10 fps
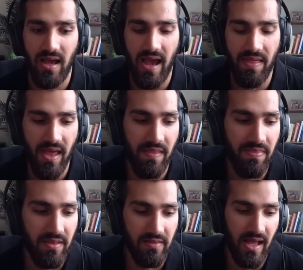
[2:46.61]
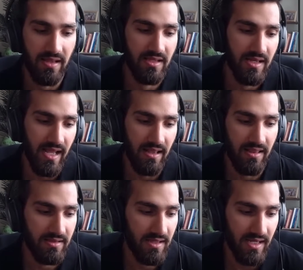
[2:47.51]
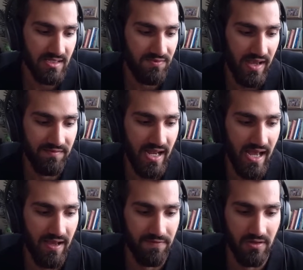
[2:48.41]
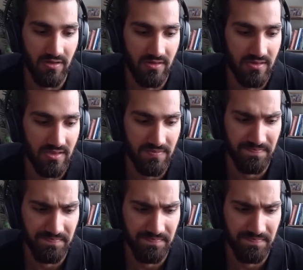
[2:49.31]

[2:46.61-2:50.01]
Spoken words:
And then the next 5.5 years,